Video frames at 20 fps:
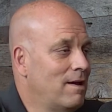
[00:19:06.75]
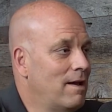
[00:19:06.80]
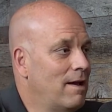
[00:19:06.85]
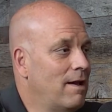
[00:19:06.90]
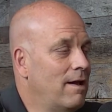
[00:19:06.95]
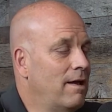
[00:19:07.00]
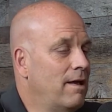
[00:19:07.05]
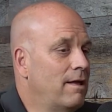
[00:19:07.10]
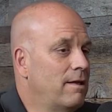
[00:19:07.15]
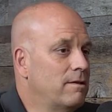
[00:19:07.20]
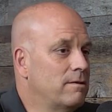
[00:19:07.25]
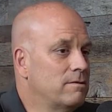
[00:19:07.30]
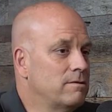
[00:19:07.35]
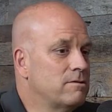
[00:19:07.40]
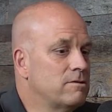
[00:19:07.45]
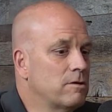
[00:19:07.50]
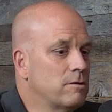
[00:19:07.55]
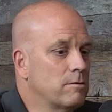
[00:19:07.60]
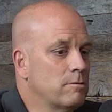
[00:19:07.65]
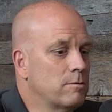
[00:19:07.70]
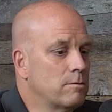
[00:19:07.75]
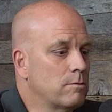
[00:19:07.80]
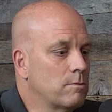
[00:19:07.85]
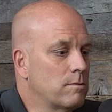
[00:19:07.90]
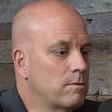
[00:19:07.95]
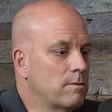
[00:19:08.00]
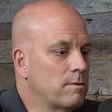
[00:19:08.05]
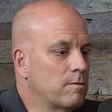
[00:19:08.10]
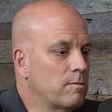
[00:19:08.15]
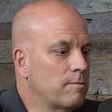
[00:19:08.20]
And
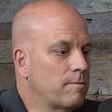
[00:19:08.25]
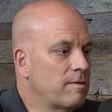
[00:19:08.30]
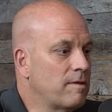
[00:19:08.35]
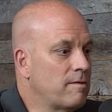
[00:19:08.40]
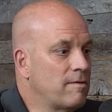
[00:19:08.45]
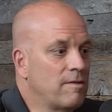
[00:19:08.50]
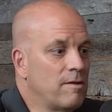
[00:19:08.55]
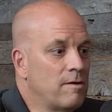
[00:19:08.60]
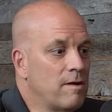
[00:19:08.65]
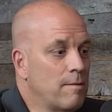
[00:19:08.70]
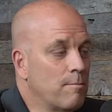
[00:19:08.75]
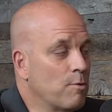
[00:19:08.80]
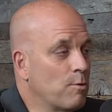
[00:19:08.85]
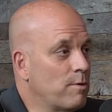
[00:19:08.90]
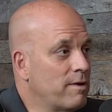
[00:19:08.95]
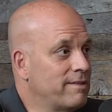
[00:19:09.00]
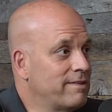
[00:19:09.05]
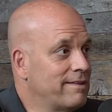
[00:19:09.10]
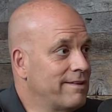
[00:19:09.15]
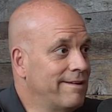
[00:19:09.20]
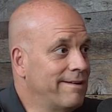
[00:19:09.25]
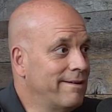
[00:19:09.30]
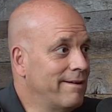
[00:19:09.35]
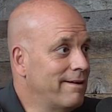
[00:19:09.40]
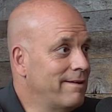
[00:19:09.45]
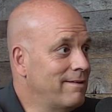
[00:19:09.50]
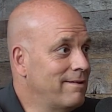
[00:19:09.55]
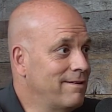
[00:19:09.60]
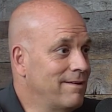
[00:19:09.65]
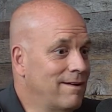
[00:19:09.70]
so the number one thing
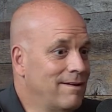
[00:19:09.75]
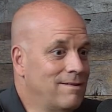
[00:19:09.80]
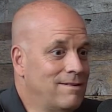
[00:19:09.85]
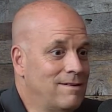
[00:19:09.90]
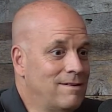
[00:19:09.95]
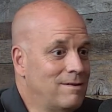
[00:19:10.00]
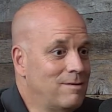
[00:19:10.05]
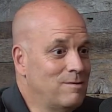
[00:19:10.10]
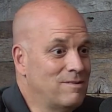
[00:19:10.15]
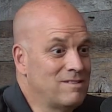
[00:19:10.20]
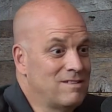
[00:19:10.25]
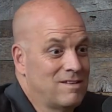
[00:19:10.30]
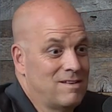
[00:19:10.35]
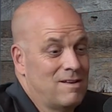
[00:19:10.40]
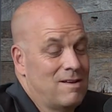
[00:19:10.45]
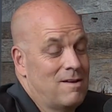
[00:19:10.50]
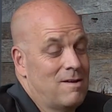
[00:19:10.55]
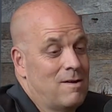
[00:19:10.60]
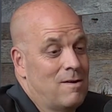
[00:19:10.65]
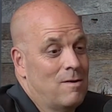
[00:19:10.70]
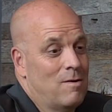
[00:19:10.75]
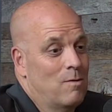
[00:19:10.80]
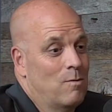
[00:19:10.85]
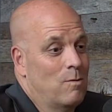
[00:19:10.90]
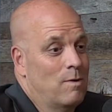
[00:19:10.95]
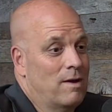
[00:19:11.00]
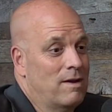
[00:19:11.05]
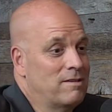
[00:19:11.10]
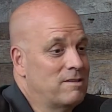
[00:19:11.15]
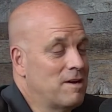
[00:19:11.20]
I did is
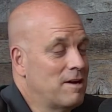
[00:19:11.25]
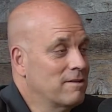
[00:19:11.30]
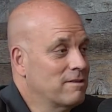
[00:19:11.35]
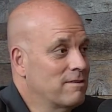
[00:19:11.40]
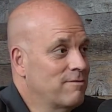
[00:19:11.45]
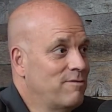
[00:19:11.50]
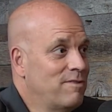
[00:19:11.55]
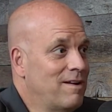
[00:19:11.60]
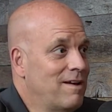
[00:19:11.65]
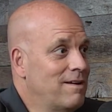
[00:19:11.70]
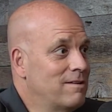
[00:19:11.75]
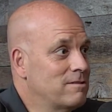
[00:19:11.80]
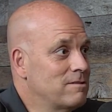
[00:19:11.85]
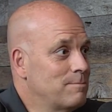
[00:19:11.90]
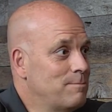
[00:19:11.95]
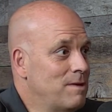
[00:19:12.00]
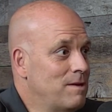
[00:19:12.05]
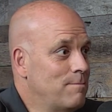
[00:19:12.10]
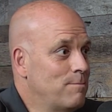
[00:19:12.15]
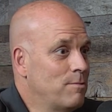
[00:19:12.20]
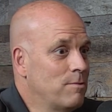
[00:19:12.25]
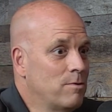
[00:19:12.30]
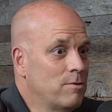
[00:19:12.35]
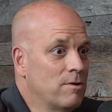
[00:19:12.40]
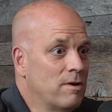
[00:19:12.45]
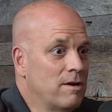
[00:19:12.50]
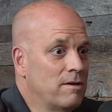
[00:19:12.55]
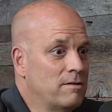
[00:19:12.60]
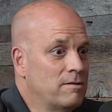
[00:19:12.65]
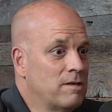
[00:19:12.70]
when I talk to finance people
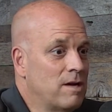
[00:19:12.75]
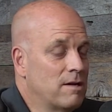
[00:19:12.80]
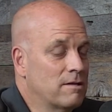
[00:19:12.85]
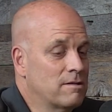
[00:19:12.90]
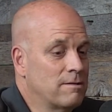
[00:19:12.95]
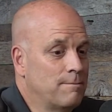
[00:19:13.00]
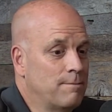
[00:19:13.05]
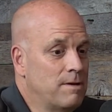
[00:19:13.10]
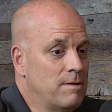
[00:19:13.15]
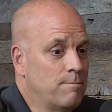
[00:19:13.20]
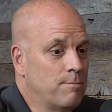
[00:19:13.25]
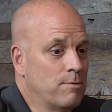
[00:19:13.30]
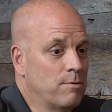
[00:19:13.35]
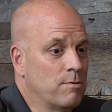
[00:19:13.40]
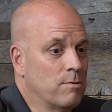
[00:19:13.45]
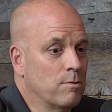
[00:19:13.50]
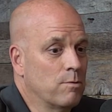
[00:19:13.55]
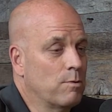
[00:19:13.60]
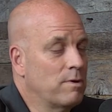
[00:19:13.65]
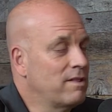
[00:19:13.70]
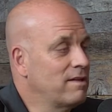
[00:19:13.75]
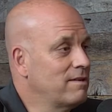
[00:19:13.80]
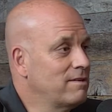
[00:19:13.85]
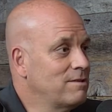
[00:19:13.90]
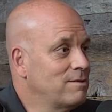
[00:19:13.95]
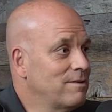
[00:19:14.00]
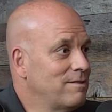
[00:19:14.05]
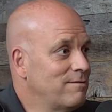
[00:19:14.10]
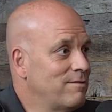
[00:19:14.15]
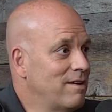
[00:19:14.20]
or I talk to people who are willing
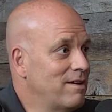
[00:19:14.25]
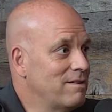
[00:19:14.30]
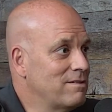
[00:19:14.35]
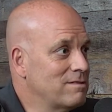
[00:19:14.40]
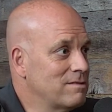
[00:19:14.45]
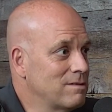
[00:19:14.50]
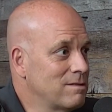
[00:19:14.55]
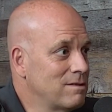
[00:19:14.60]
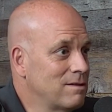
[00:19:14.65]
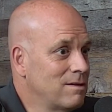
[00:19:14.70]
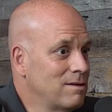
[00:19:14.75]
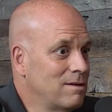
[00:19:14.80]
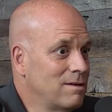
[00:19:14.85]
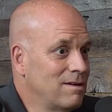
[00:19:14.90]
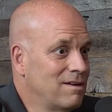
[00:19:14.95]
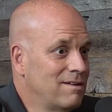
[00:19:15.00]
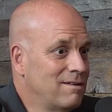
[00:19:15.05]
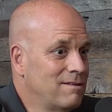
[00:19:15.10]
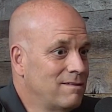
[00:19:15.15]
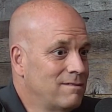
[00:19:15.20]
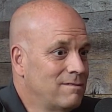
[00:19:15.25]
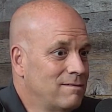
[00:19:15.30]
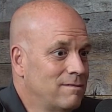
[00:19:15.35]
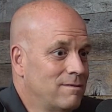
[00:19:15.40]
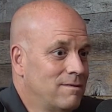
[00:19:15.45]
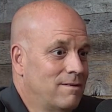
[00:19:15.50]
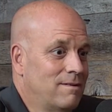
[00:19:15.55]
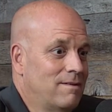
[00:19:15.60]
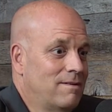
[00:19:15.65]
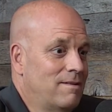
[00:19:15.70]
to invest,
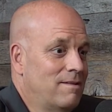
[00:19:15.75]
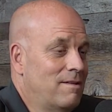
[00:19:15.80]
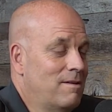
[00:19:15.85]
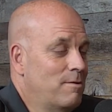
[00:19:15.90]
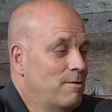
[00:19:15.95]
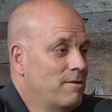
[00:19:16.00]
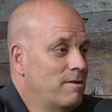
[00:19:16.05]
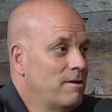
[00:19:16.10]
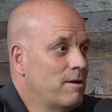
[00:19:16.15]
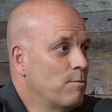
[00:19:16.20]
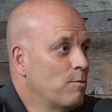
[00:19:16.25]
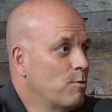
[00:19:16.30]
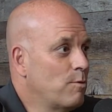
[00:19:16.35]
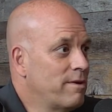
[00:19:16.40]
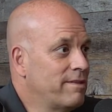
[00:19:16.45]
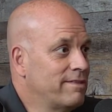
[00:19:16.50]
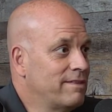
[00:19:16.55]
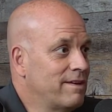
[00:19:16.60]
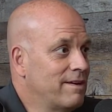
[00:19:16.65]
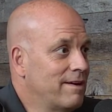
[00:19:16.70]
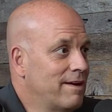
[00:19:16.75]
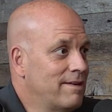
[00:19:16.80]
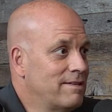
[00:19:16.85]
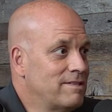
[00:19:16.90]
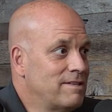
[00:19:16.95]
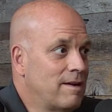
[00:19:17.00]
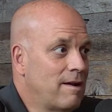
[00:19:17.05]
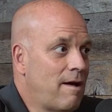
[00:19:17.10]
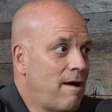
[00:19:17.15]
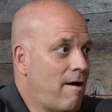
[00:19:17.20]
the number one thing I
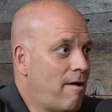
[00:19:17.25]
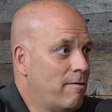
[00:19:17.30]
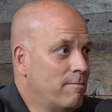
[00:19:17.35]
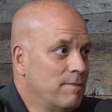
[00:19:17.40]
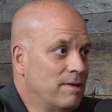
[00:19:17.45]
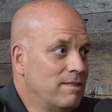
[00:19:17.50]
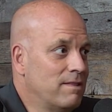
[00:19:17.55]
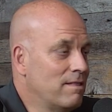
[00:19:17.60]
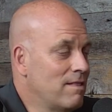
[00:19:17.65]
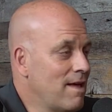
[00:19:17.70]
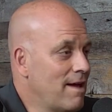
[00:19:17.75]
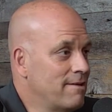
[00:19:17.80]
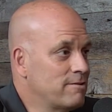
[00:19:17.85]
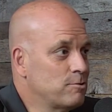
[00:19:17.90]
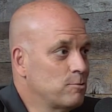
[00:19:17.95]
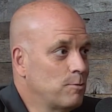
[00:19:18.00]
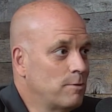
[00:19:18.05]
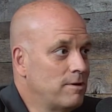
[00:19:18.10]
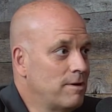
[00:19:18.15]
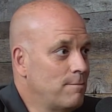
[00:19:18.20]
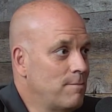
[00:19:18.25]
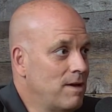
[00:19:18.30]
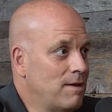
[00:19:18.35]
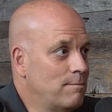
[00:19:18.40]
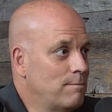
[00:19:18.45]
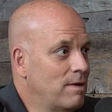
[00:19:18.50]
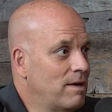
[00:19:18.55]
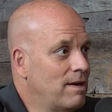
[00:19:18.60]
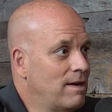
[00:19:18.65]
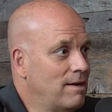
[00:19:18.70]
said, I'll be the last one to make
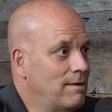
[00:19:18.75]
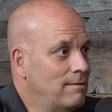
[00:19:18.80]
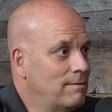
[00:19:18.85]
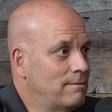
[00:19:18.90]
money.